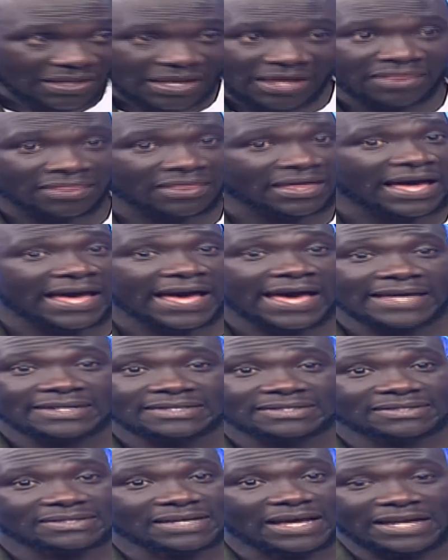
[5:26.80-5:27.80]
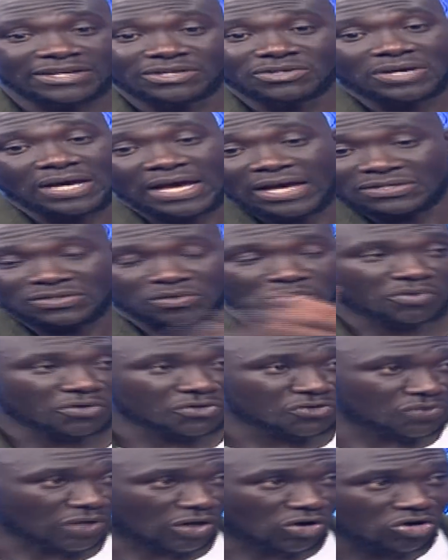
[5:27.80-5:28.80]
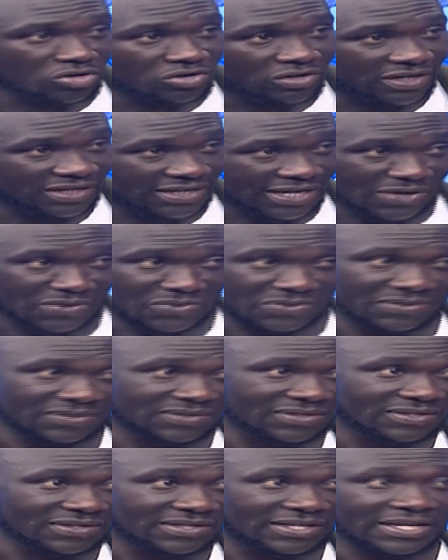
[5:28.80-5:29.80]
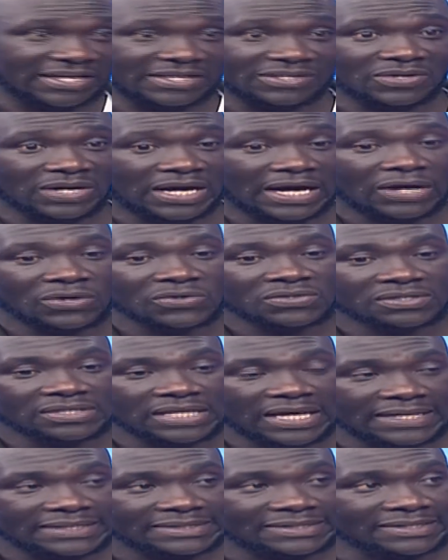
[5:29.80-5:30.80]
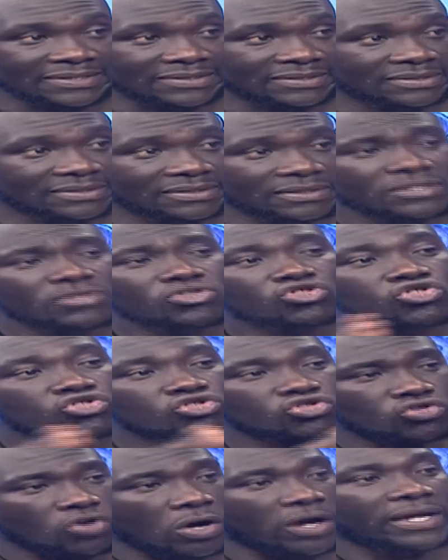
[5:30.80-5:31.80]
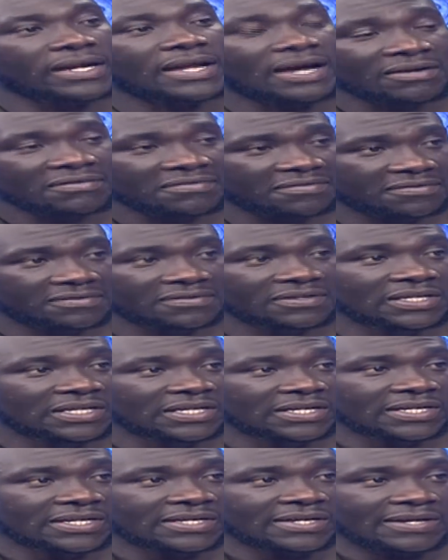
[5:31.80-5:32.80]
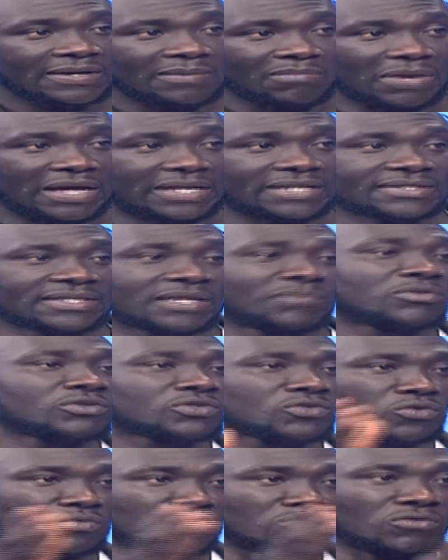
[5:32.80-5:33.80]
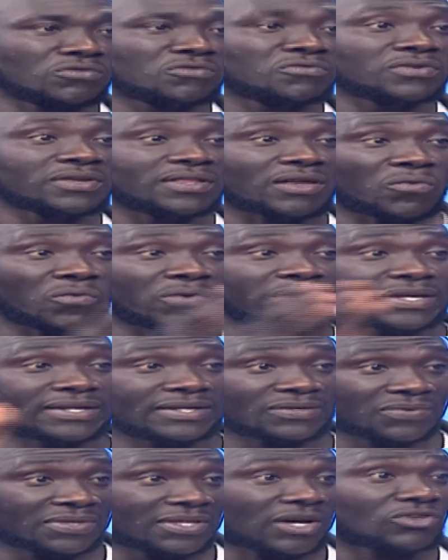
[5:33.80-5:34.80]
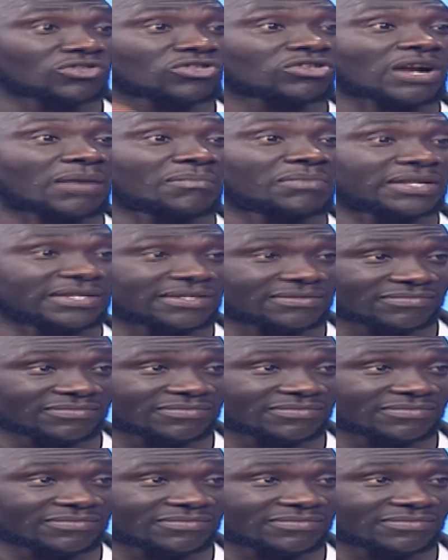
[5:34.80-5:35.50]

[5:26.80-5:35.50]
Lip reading: That, and as opposed to a concrete house, a house that is strong enough, but is able to move with the wind without crumbling.